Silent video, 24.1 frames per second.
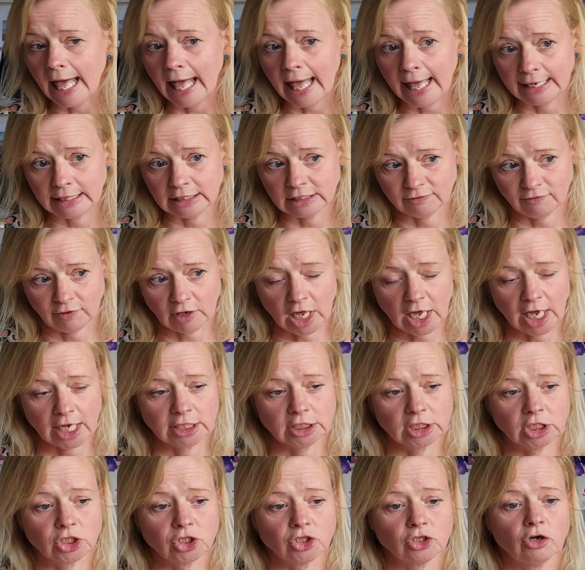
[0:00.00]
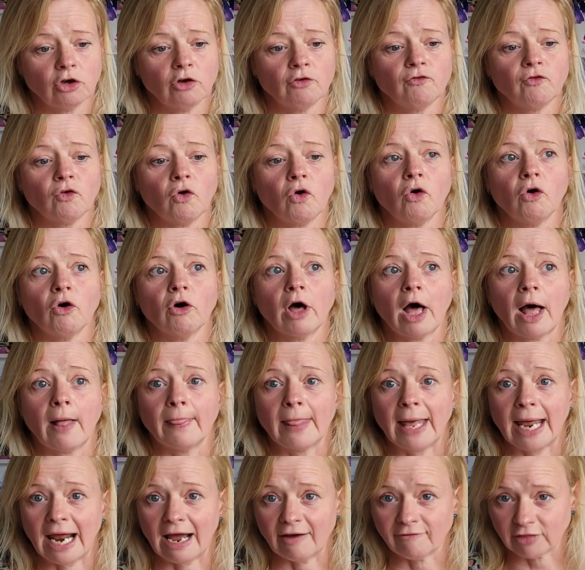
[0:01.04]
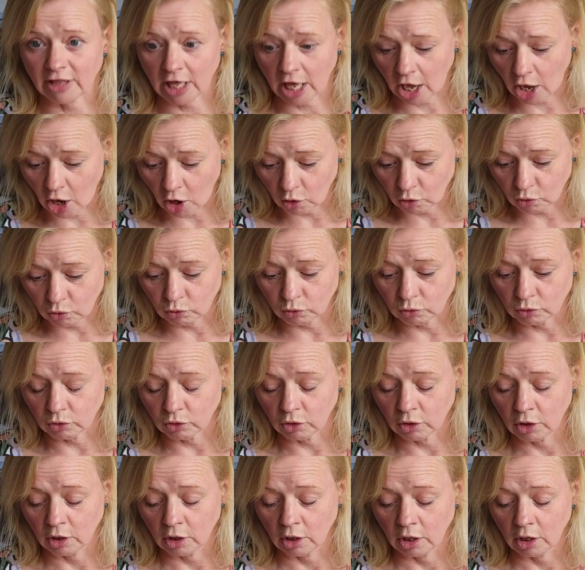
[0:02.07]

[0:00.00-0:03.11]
end of line stuff, and they have their own